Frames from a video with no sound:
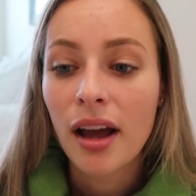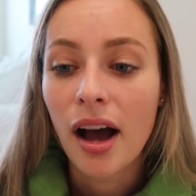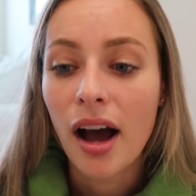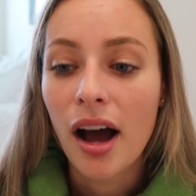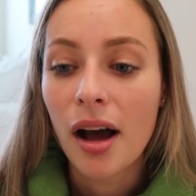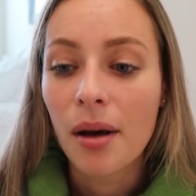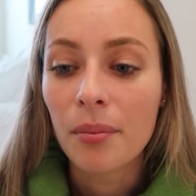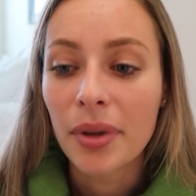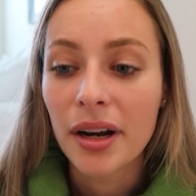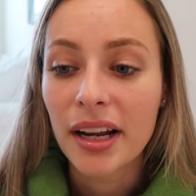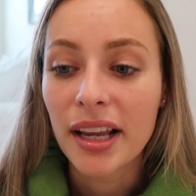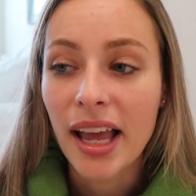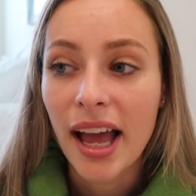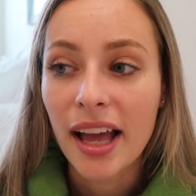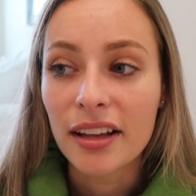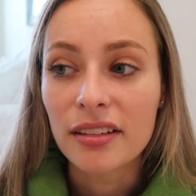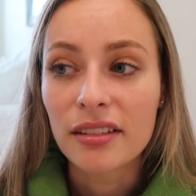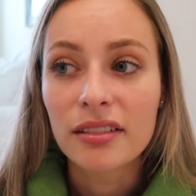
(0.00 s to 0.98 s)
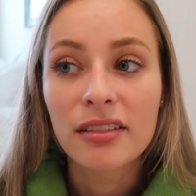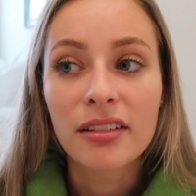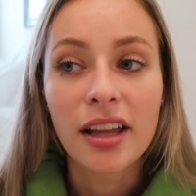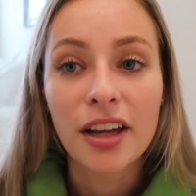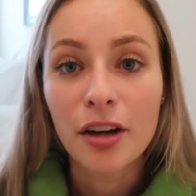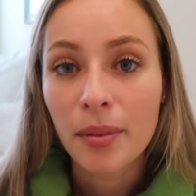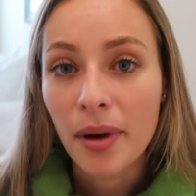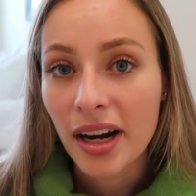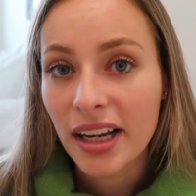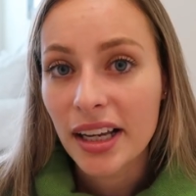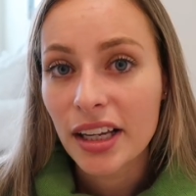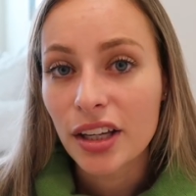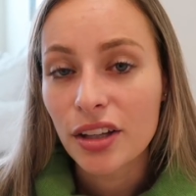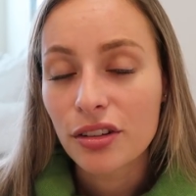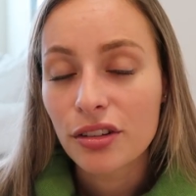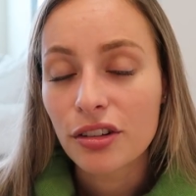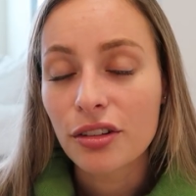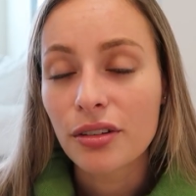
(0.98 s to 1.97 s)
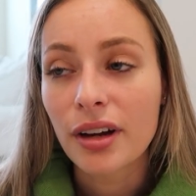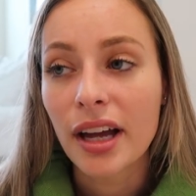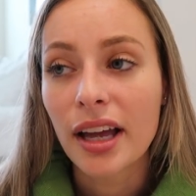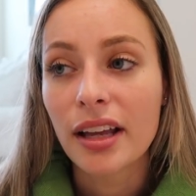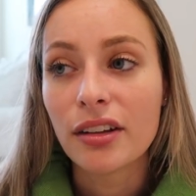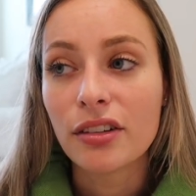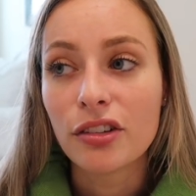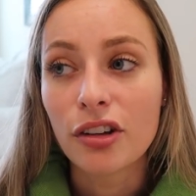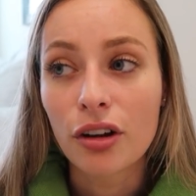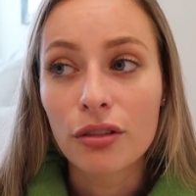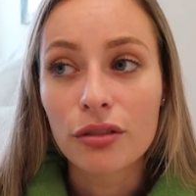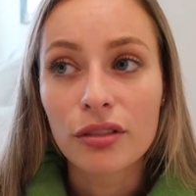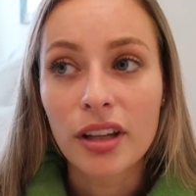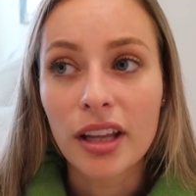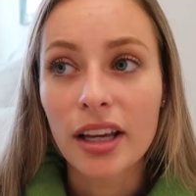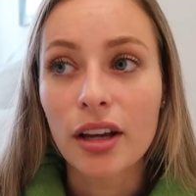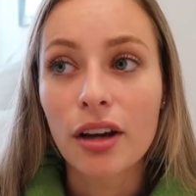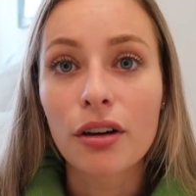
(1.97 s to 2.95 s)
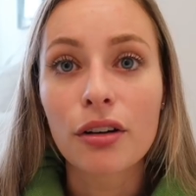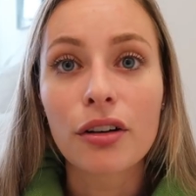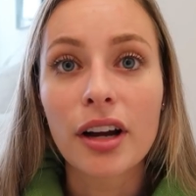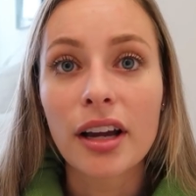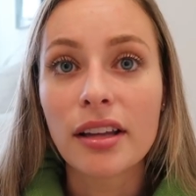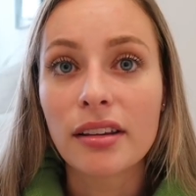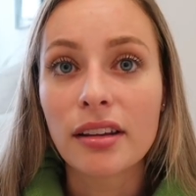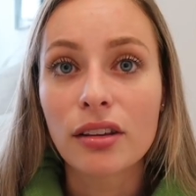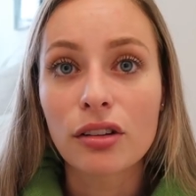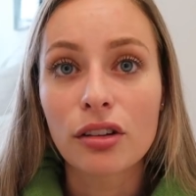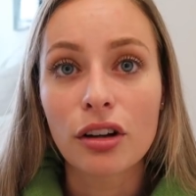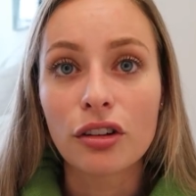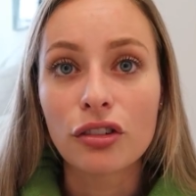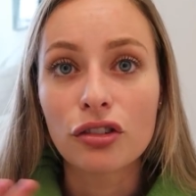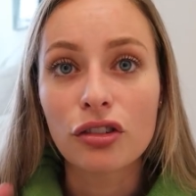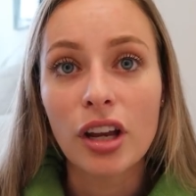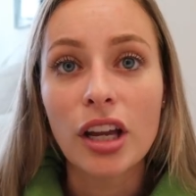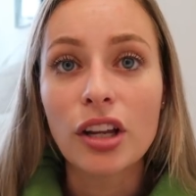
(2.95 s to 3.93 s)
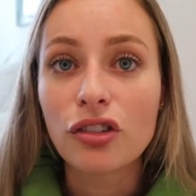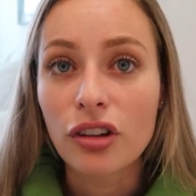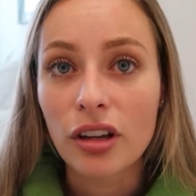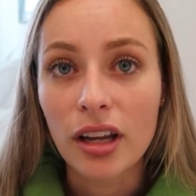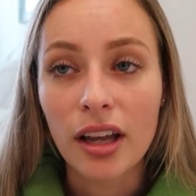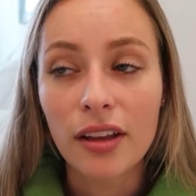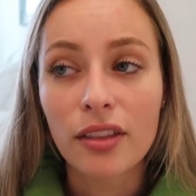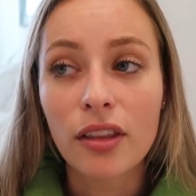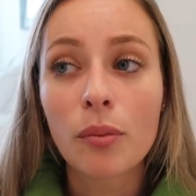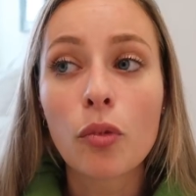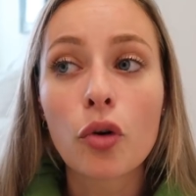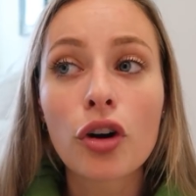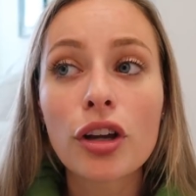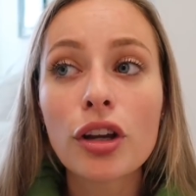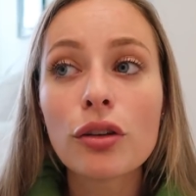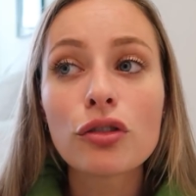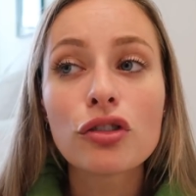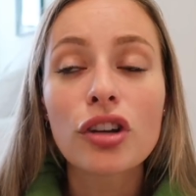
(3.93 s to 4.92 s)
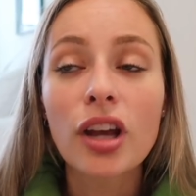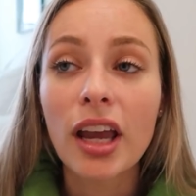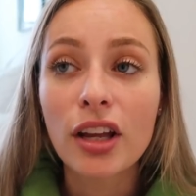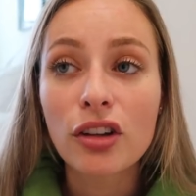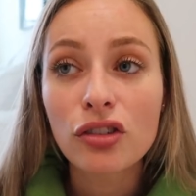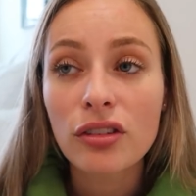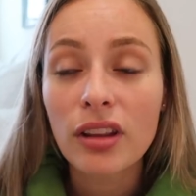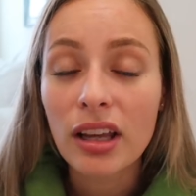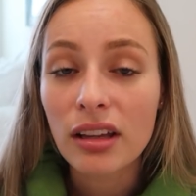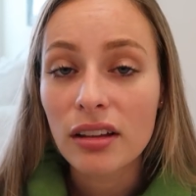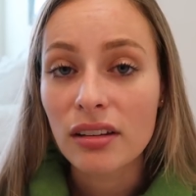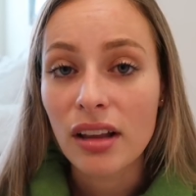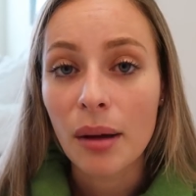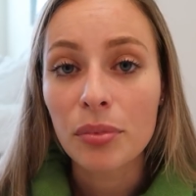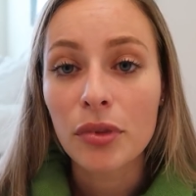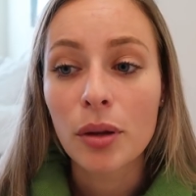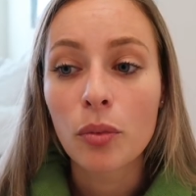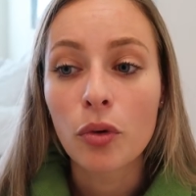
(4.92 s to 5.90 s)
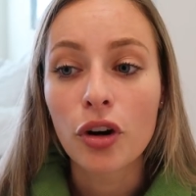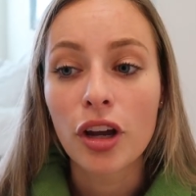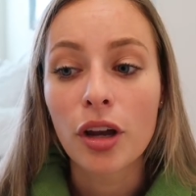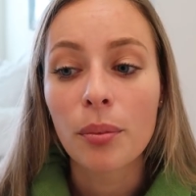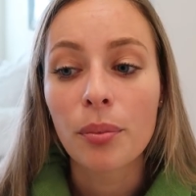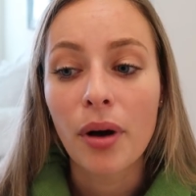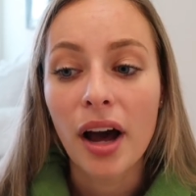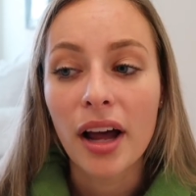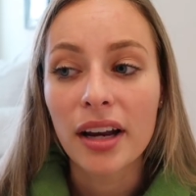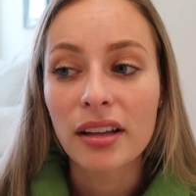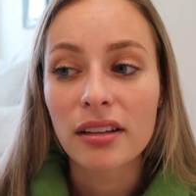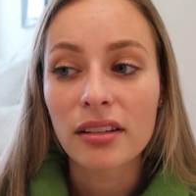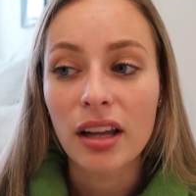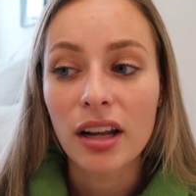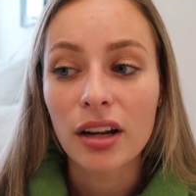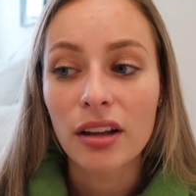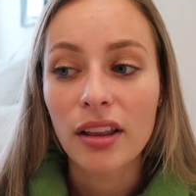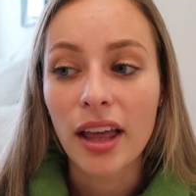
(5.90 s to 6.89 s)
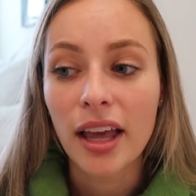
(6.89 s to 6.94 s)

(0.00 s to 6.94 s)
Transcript: But again, let your body get used to it. Don't like go crazy and start changing it. The more you change things up, the more your body is gonna